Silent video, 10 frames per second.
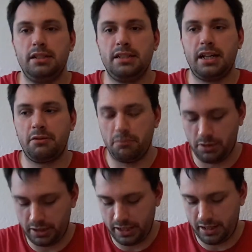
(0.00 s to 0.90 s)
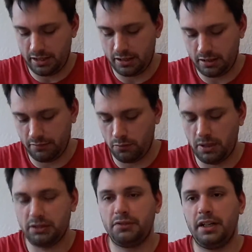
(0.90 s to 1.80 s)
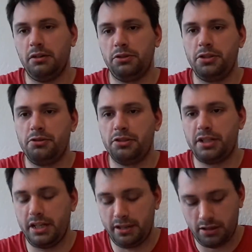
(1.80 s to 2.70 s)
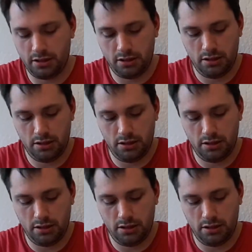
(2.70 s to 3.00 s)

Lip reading: Attack it with my teeth. If all else fails, use your teeth.